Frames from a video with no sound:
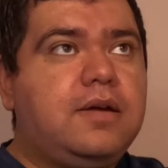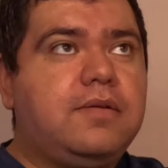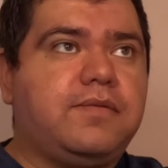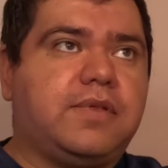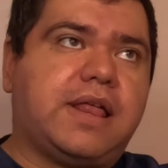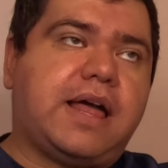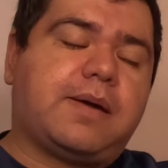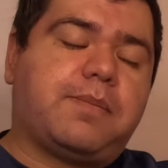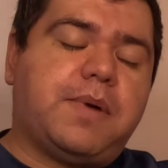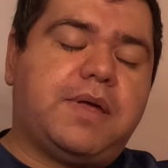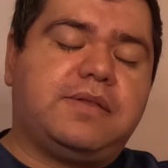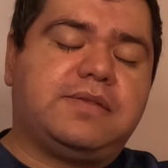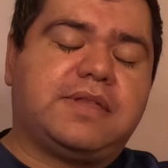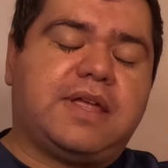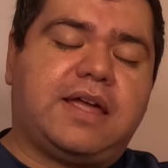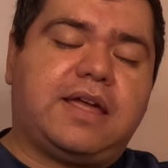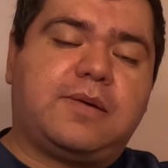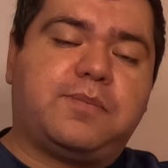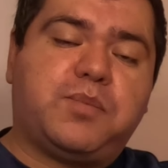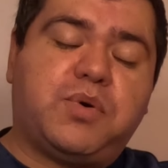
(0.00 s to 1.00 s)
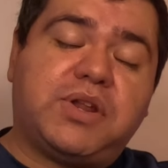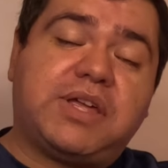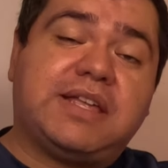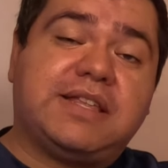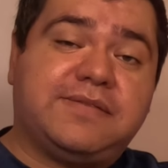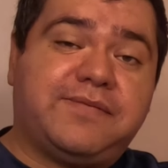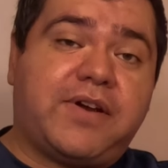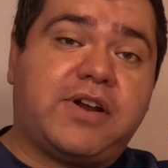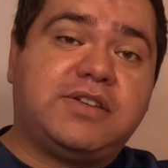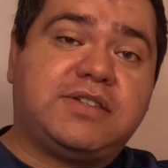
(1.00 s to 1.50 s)
for lack of putting it
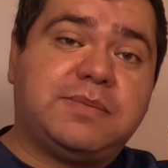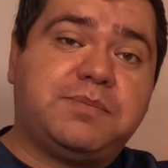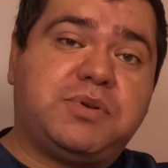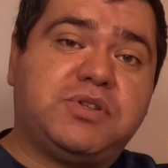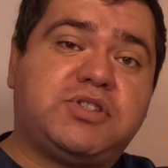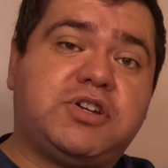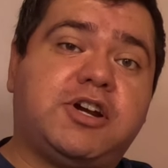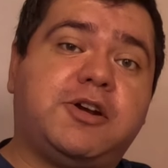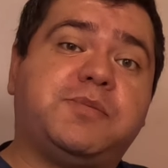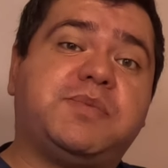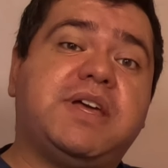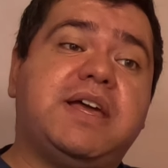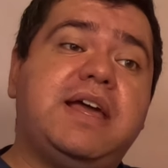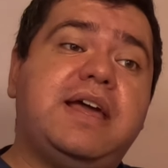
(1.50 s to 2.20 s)
in very simple terms,